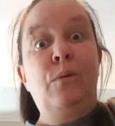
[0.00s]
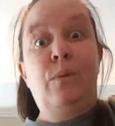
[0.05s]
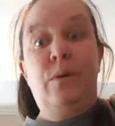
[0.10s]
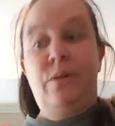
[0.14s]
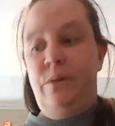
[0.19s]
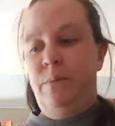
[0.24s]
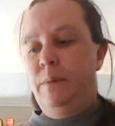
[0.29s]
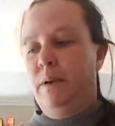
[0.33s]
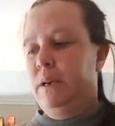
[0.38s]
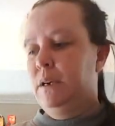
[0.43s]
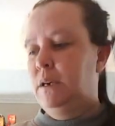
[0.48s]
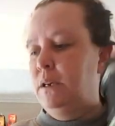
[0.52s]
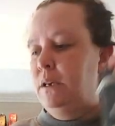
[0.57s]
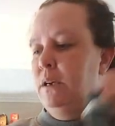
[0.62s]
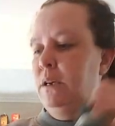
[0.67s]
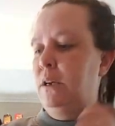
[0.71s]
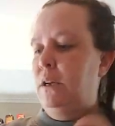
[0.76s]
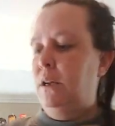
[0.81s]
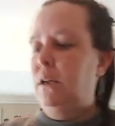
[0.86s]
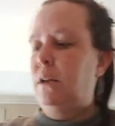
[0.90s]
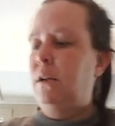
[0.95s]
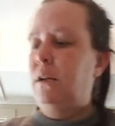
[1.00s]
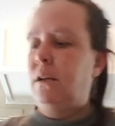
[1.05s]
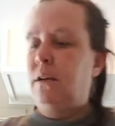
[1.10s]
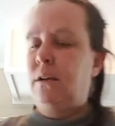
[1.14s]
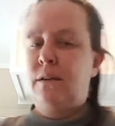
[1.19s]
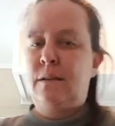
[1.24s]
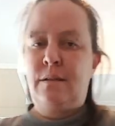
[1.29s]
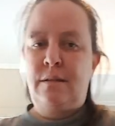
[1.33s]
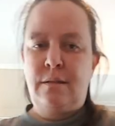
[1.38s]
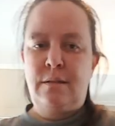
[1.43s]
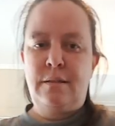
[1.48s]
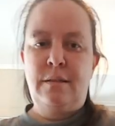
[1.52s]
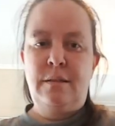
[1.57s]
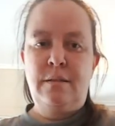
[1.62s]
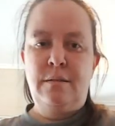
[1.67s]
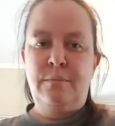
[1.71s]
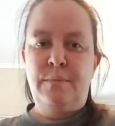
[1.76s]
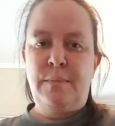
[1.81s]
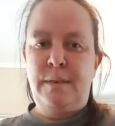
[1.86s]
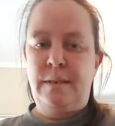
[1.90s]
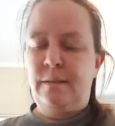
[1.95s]
with me. I
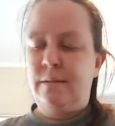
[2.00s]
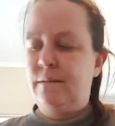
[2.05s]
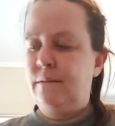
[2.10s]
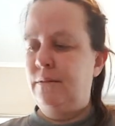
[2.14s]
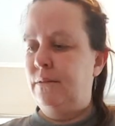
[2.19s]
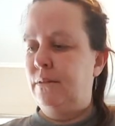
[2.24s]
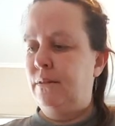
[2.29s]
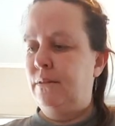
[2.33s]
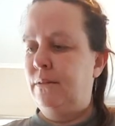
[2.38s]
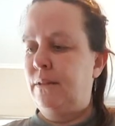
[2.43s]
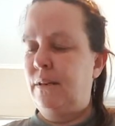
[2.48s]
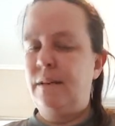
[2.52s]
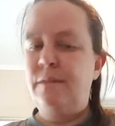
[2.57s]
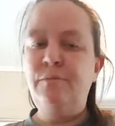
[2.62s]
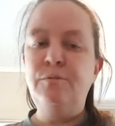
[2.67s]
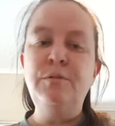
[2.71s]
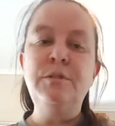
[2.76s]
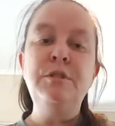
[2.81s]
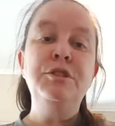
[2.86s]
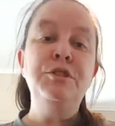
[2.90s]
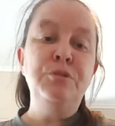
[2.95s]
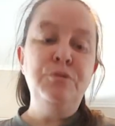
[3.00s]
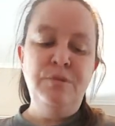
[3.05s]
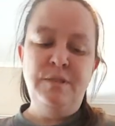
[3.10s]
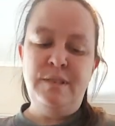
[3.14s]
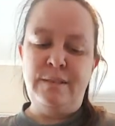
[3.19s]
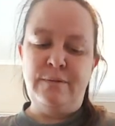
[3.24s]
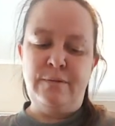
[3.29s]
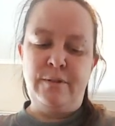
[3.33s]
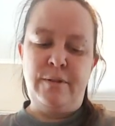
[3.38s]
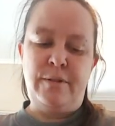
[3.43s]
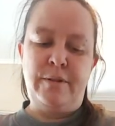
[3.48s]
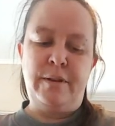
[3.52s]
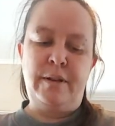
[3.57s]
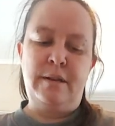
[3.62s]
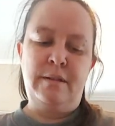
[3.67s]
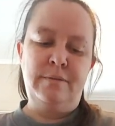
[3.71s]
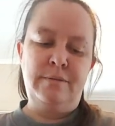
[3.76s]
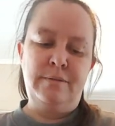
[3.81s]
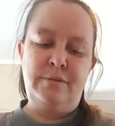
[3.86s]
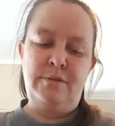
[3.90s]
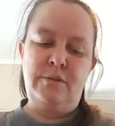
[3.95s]
reuse
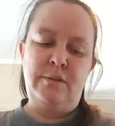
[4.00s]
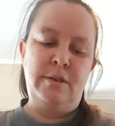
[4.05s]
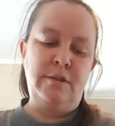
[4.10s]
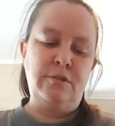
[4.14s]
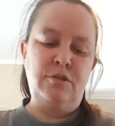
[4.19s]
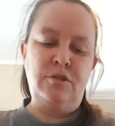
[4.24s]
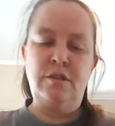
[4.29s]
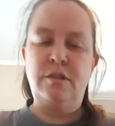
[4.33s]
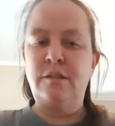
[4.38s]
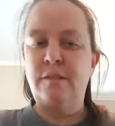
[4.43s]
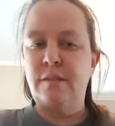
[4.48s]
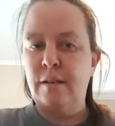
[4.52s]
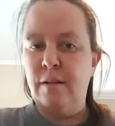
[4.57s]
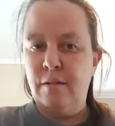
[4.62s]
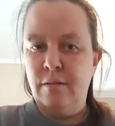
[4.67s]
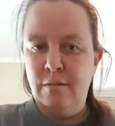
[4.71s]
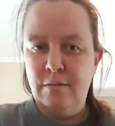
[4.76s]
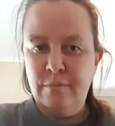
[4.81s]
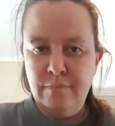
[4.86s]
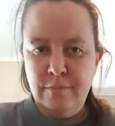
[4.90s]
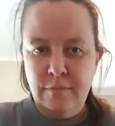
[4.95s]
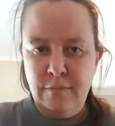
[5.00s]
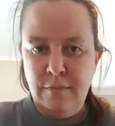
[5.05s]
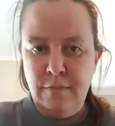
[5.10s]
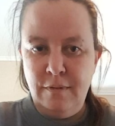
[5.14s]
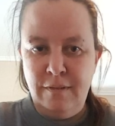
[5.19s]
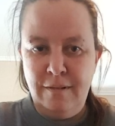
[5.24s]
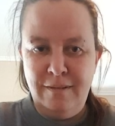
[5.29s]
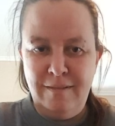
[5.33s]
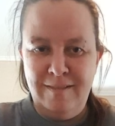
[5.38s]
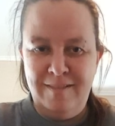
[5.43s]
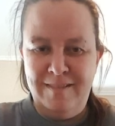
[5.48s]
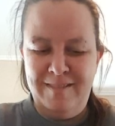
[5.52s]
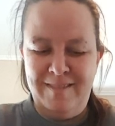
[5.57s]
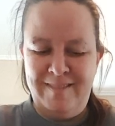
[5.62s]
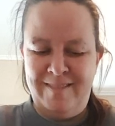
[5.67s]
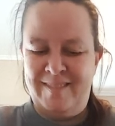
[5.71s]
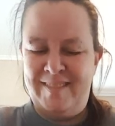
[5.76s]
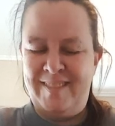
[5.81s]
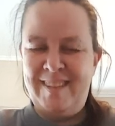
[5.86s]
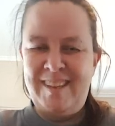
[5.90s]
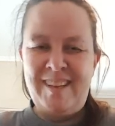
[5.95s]
everything, as you can tell.
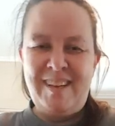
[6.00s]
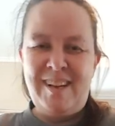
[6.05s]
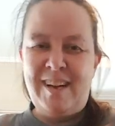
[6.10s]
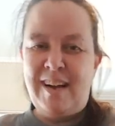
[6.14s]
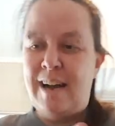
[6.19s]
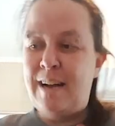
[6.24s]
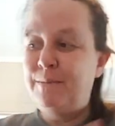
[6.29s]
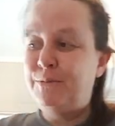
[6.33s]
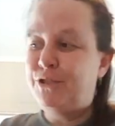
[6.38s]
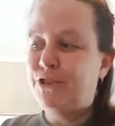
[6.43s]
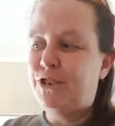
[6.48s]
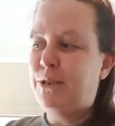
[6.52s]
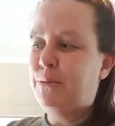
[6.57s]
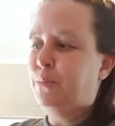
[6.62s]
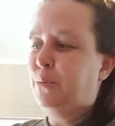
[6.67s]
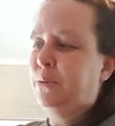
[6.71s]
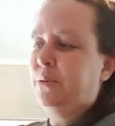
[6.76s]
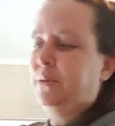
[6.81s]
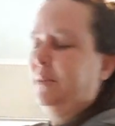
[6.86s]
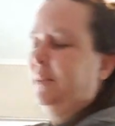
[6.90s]
I'm cheap.